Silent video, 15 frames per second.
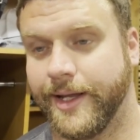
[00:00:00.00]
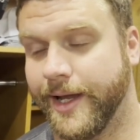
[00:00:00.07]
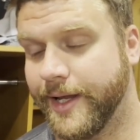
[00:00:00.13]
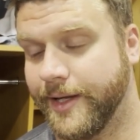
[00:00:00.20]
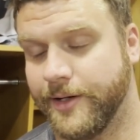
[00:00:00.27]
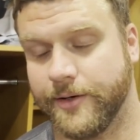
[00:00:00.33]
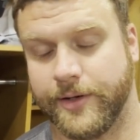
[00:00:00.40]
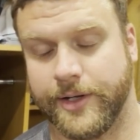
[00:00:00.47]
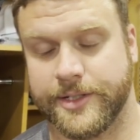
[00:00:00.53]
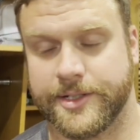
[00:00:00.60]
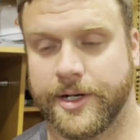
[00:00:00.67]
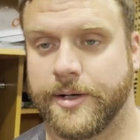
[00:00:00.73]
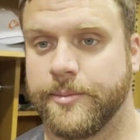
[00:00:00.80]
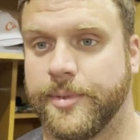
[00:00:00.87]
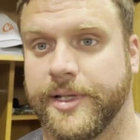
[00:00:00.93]
Yeah, you know, he's
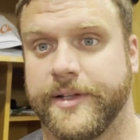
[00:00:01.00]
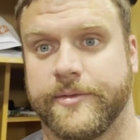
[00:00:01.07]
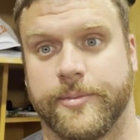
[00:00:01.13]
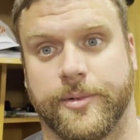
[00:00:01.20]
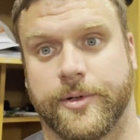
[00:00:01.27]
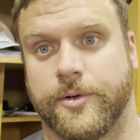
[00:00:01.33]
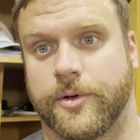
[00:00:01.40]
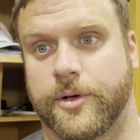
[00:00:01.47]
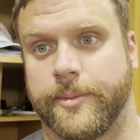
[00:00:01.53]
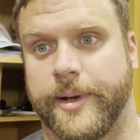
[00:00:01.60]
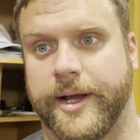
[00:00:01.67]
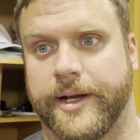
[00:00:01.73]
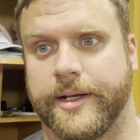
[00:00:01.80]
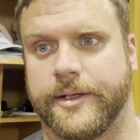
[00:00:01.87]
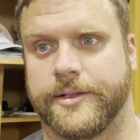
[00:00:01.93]
an unbelievable
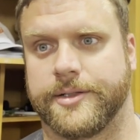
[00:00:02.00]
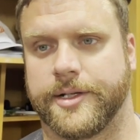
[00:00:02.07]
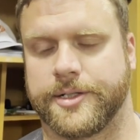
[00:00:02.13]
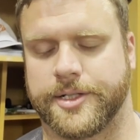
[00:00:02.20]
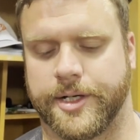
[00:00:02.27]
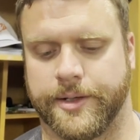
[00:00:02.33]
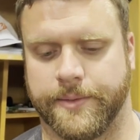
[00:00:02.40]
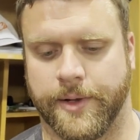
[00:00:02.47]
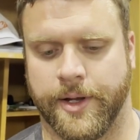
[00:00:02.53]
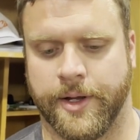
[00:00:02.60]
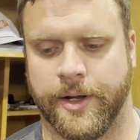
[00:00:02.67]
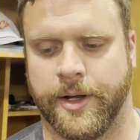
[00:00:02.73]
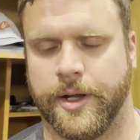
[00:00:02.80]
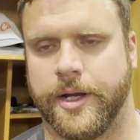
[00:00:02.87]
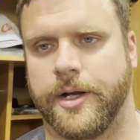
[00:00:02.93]
quarterback and such a,
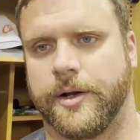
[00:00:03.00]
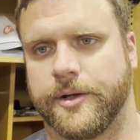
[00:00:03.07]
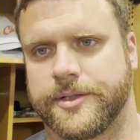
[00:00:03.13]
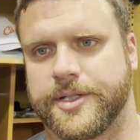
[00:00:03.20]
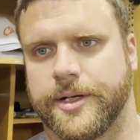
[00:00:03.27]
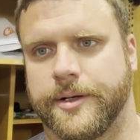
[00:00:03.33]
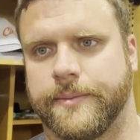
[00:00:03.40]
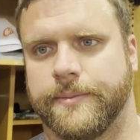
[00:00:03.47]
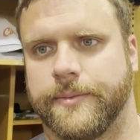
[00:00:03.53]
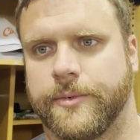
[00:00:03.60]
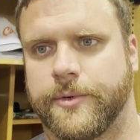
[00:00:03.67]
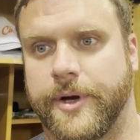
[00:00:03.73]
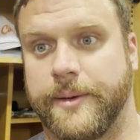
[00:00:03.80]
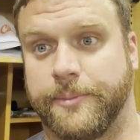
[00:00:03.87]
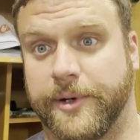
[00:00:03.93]
you know, it's a
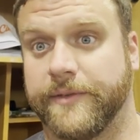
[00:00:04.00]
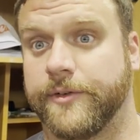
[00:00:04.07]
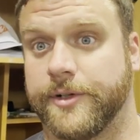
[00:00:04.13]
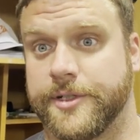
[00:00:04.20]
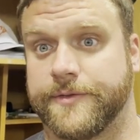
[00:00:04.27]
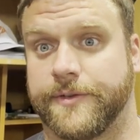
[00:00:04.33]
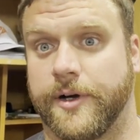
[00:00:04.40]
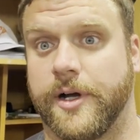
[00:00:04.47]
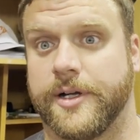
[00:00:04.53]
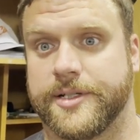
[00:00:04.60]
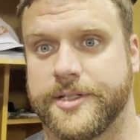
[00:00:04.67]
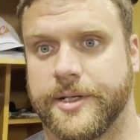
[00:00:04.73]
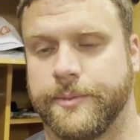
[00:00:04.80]
great privilege for us.